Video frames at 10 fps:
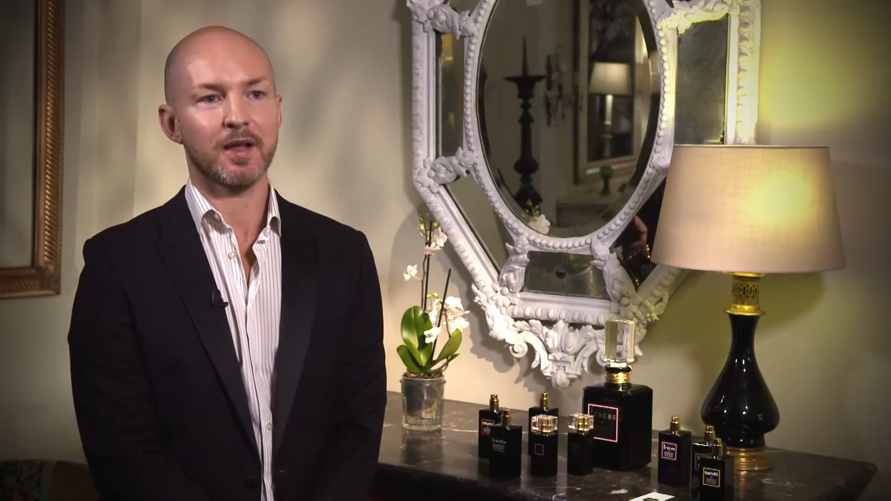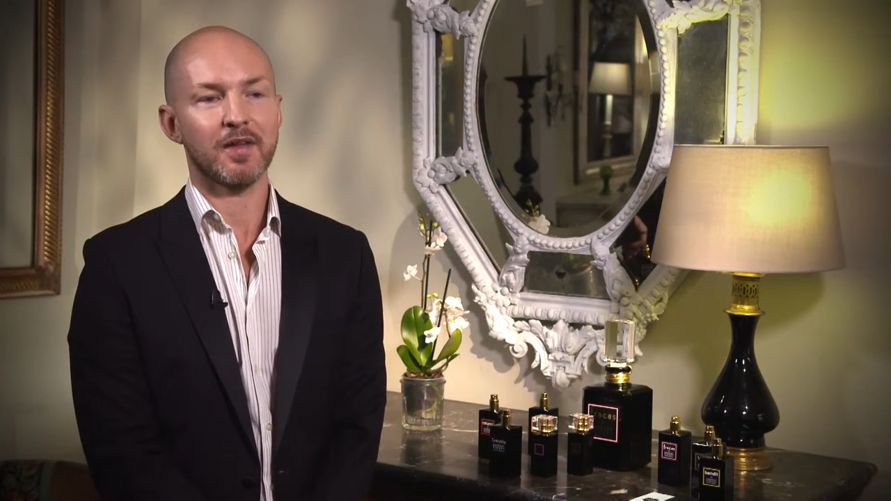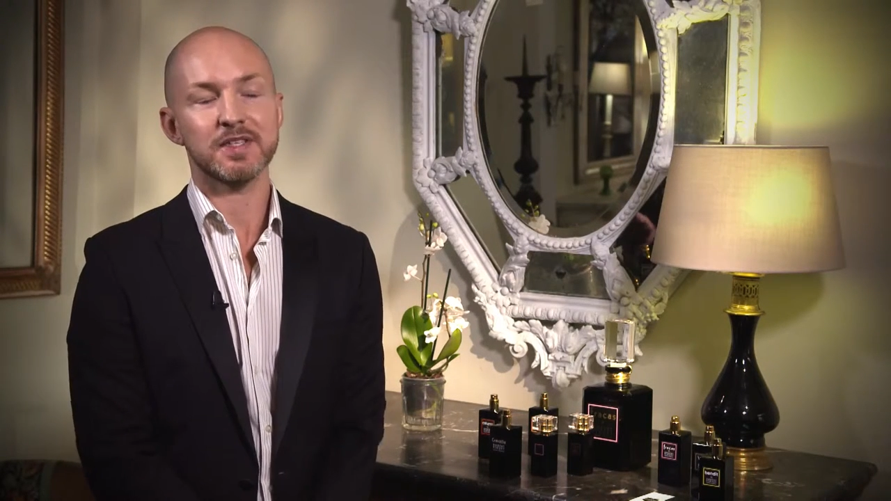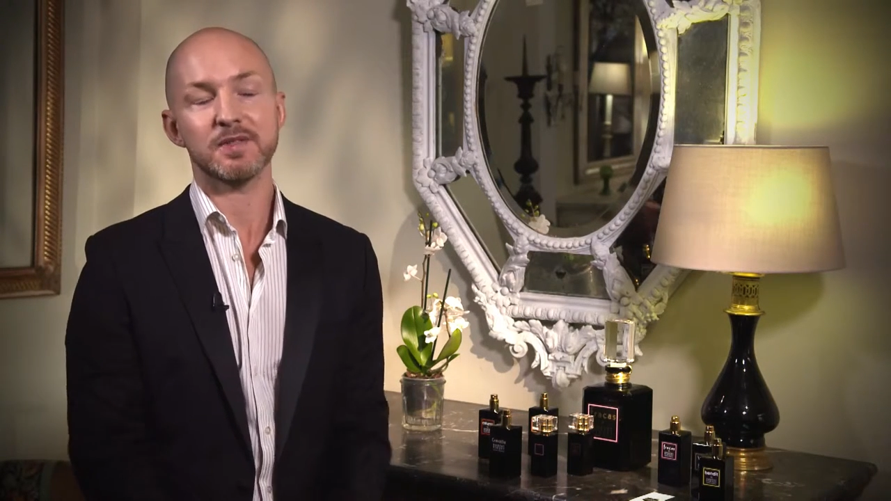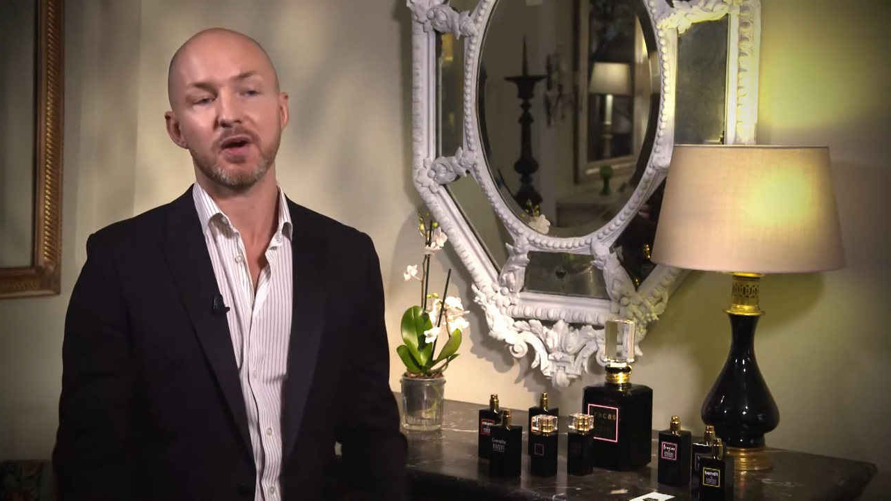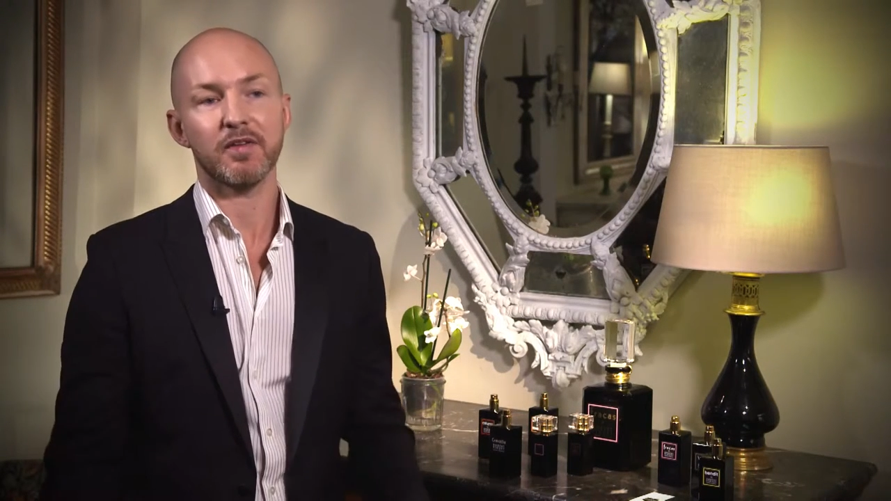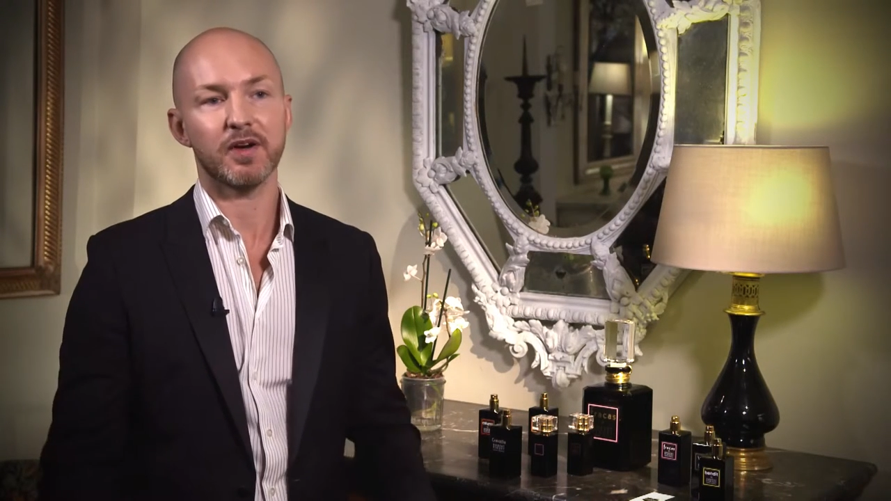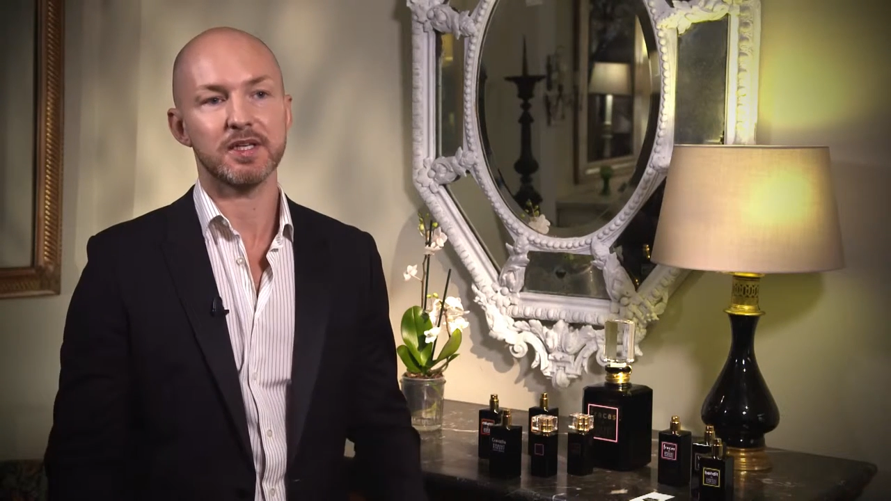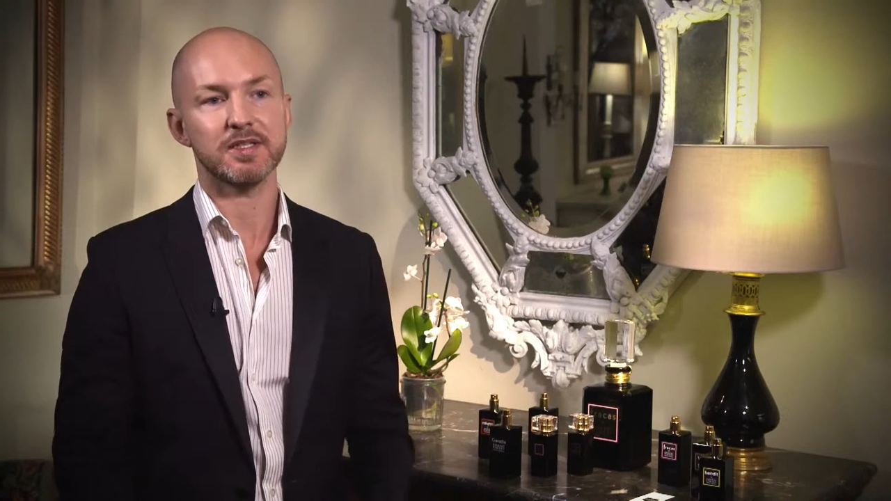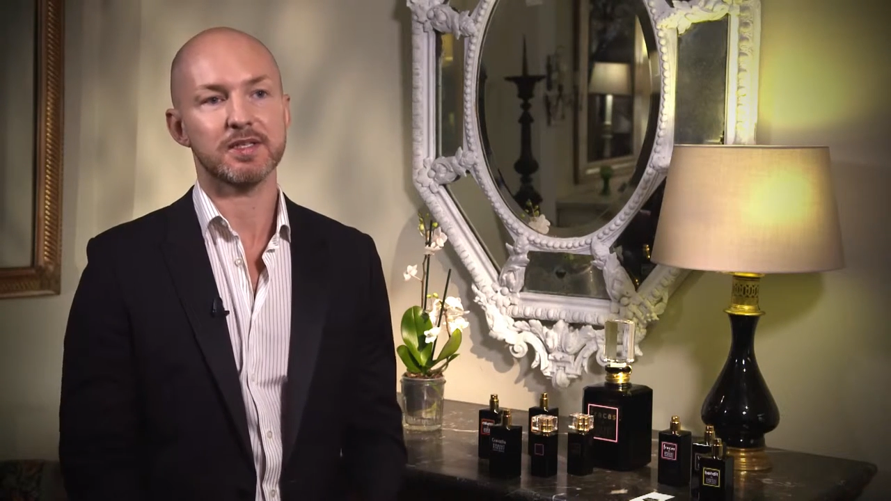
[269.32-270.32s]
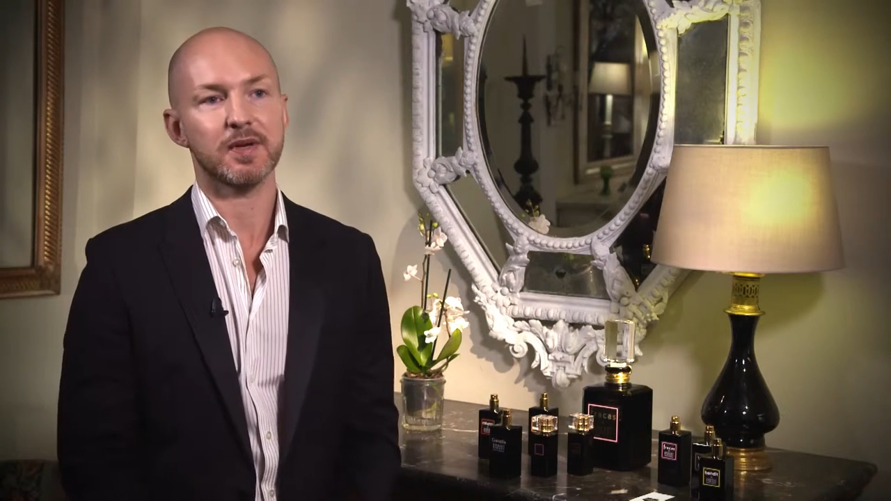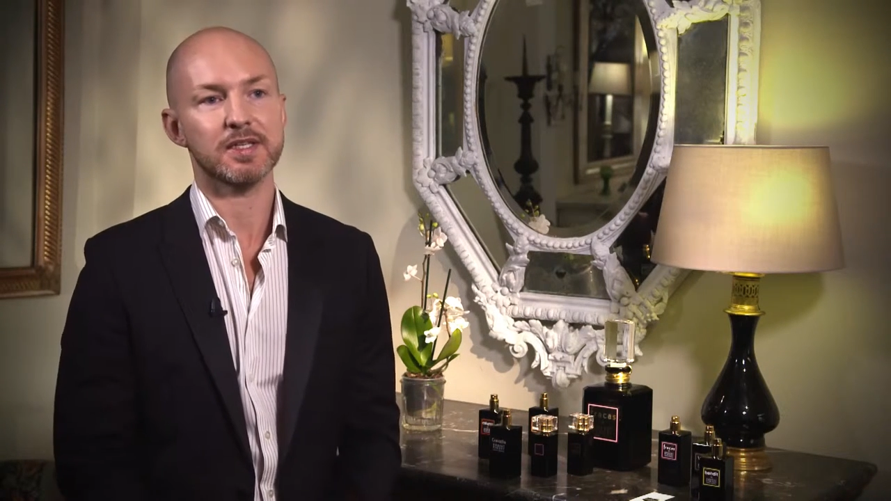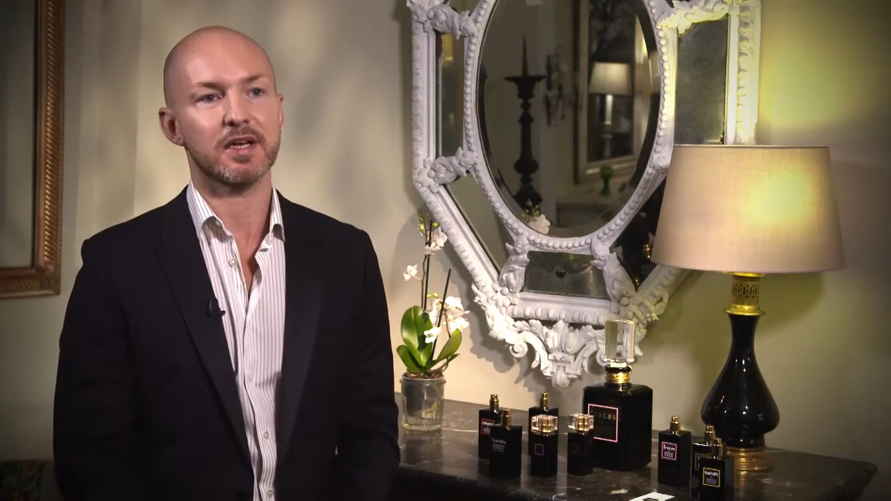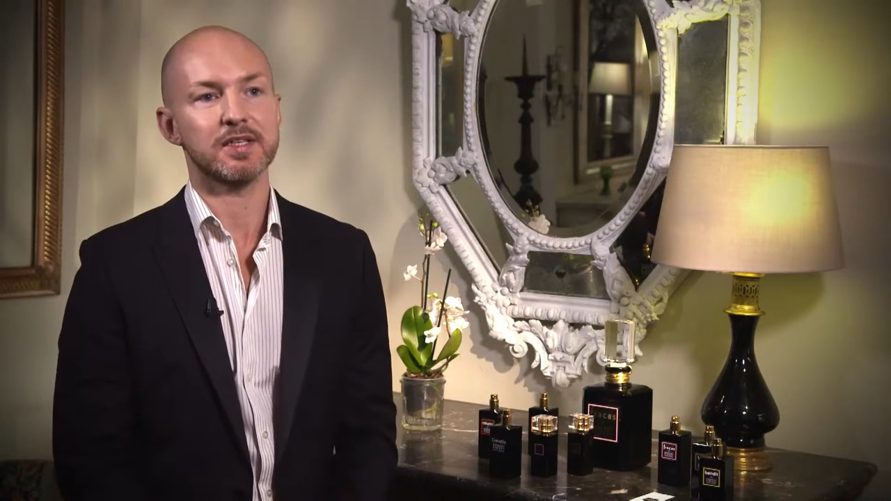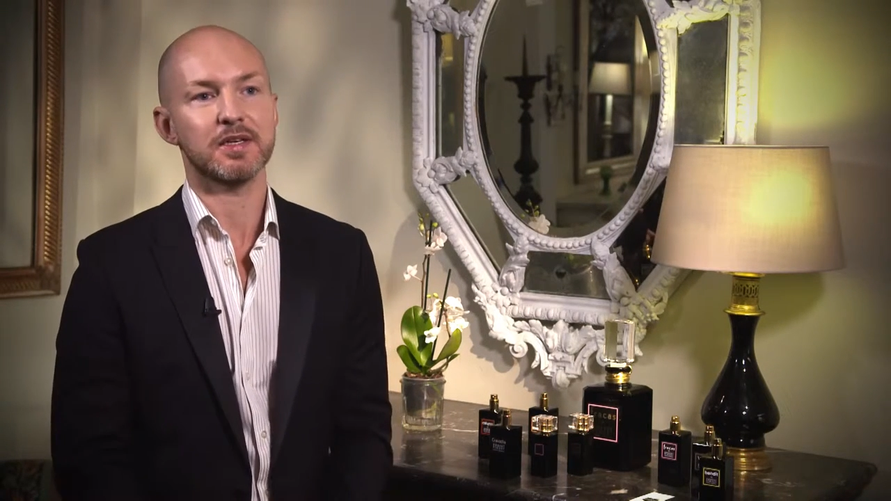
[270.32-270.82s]
And this is what I find is so
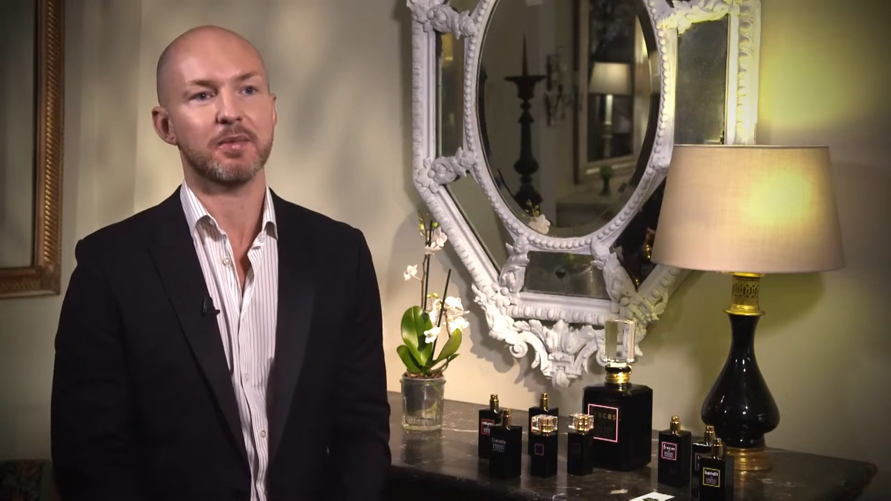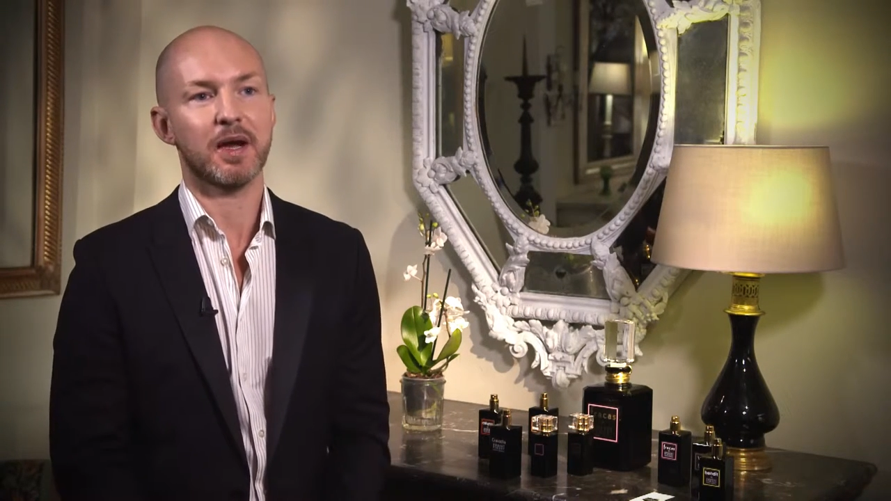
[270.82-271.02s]
exciting